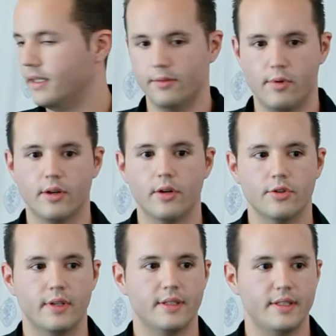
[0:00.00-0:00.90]

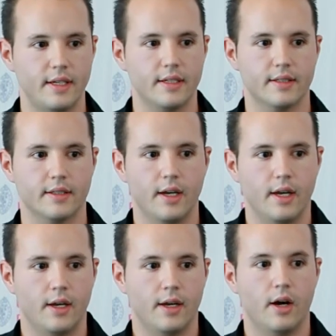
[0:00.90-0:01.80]
106
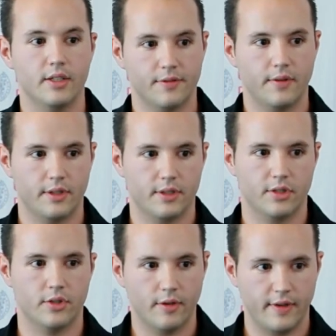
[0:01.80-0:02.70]
answers
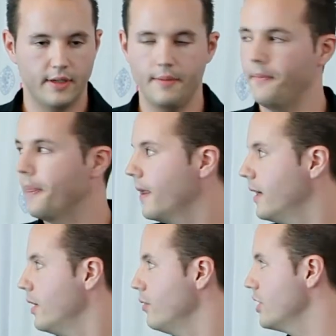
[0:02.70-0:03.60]
survey,
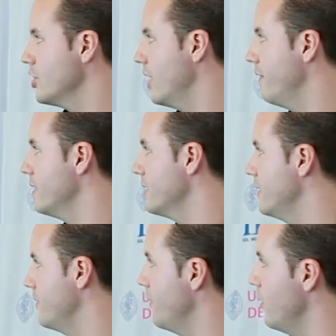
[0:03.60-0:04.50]
which gave us
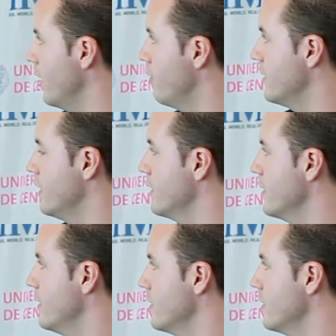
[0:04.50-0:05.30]
the following results.